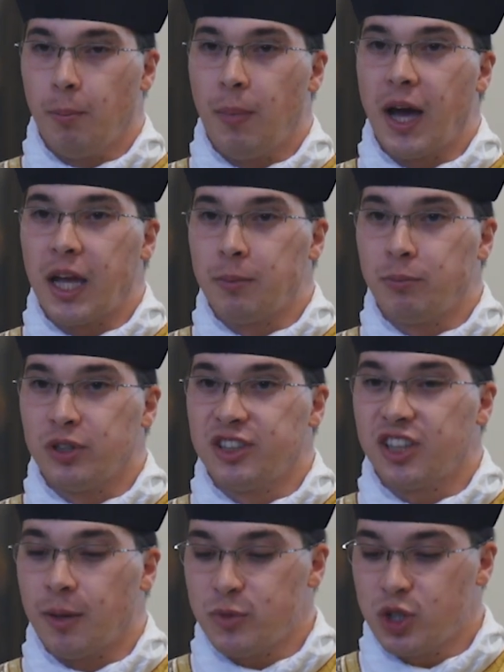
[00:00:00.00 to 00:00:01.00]
By
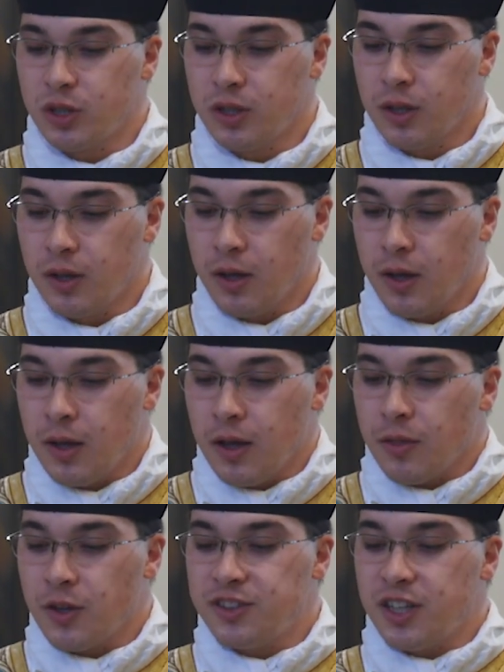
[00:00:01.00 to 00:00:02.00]
presumption,
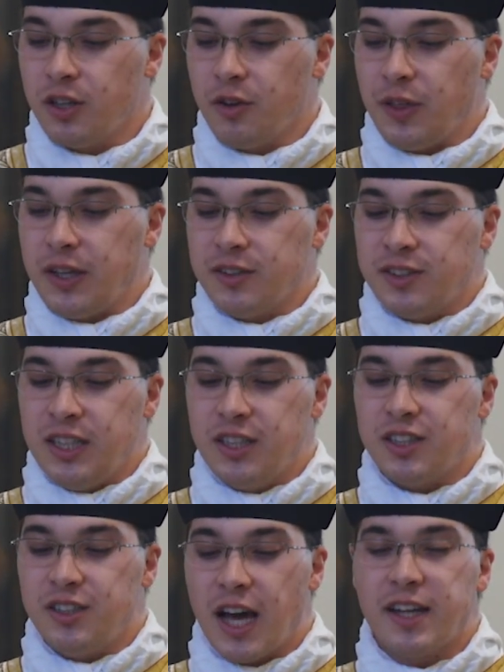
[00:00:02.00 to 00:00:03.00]
the sinner thinks he
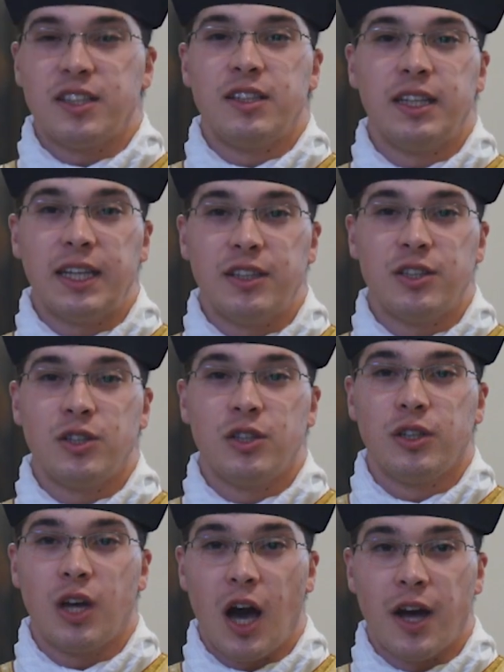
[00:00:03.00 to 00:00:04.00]
does not need
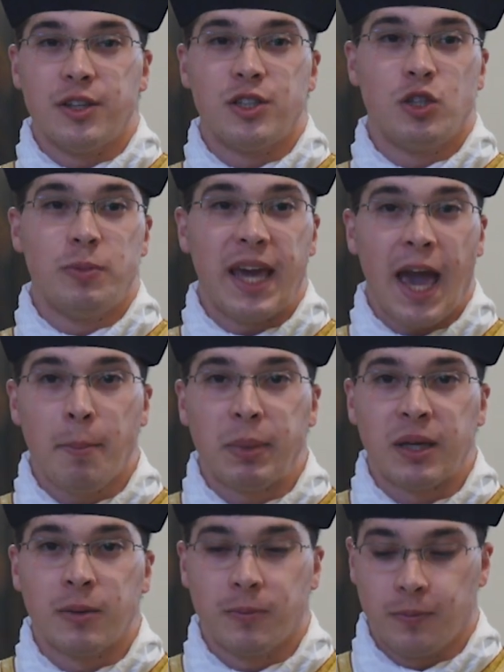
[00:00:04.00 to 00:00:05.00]
God to be happy.